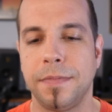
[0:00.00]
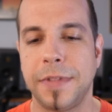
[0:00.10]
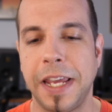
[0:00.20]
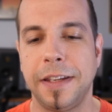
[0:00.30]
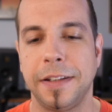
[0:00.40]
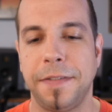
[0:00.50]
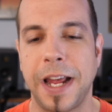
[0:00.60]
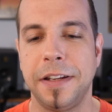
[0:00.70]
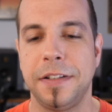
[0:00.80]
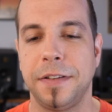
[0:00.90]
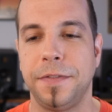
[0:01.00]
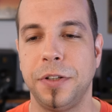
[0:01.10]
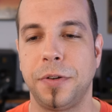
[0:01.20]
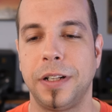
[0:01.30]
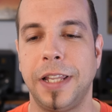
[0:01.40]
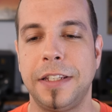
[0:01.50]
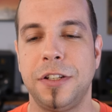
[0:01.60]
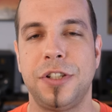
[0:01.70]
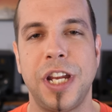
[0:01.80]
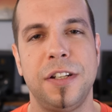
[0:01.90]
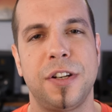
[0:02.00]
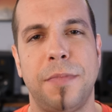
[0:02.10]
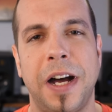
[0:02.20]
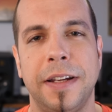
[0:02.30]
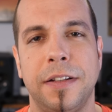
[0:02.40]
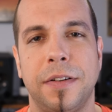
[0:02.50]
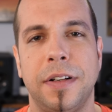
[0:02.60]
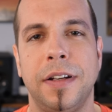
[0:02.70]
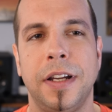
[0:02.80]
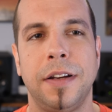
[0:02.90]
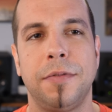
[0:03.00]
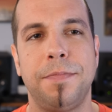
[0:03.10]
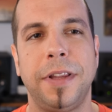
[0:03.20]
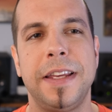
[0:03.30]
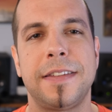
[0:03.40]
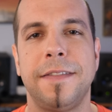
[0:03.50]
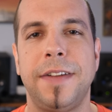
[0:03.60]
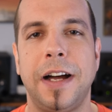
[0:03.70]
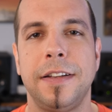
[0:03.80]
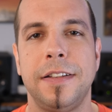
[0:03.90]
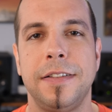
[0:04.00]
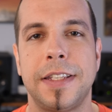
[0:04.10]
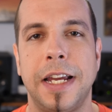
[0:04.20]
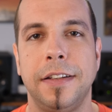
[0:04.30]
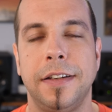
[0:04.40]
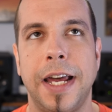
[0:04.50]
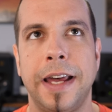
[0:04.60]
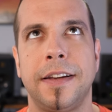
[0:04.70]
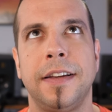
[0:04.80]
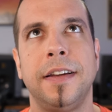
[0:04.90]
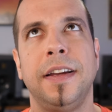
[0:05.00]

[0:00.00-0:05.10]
take advantage of you or let you change your mind or replace the values that you had.